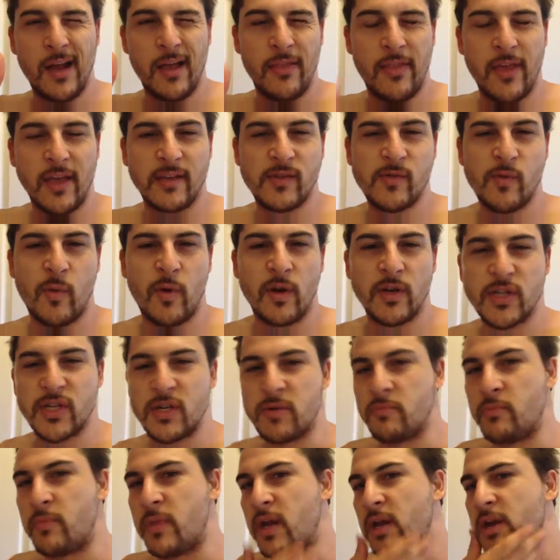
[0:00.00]
thanks for
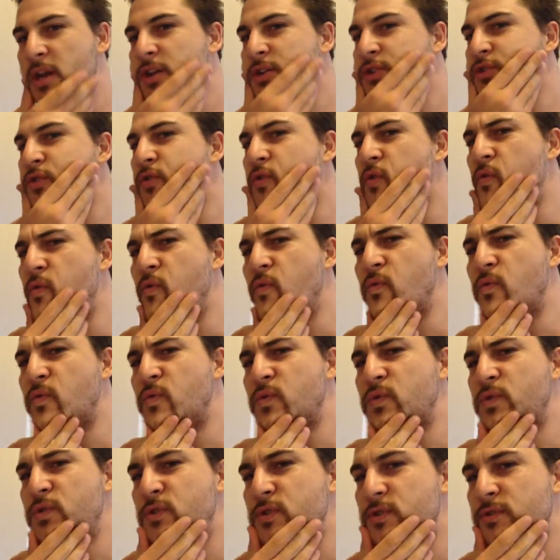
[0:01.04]
watching Bearded
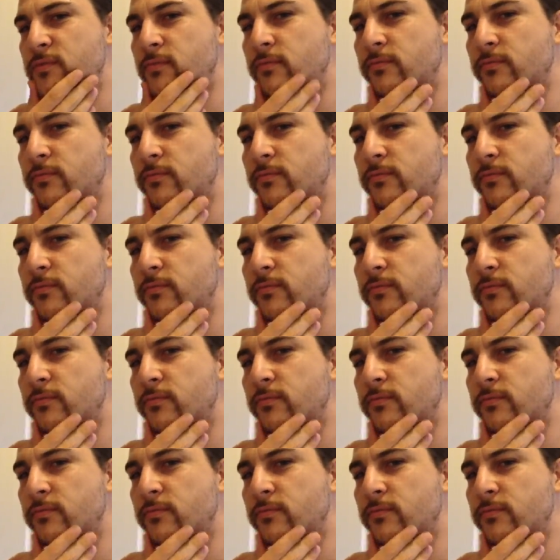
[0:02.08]
News.